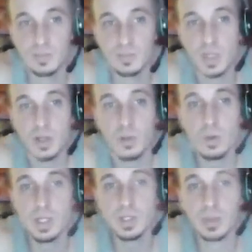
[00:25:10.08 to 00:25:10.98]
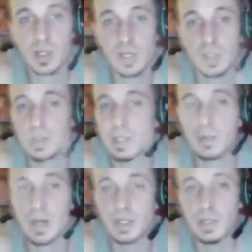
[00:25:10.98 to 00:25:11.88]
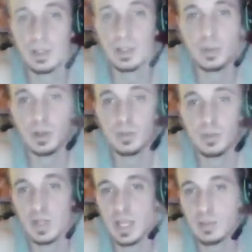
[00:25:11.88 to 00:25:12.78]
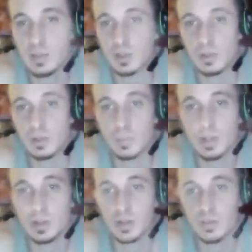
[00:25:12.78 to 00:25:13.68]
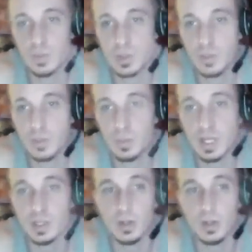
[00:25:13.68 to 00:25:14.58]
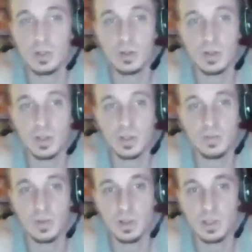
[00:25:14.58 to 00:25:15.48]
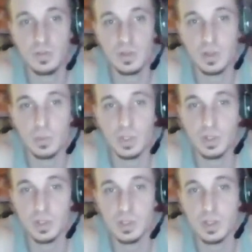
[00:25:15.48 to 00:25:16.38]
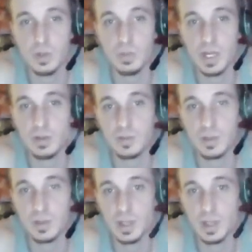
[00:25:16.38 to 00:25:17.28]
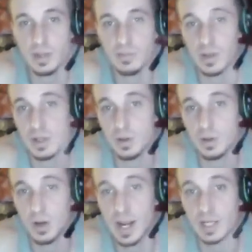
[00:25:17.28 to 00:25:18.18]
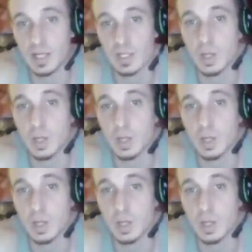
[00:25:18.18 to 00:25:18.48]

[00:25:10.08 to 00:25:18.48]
And their warnings are particularly directed to the problems of the absolute and relative, which perplex all students of philosophy and which cause so many to think of it or act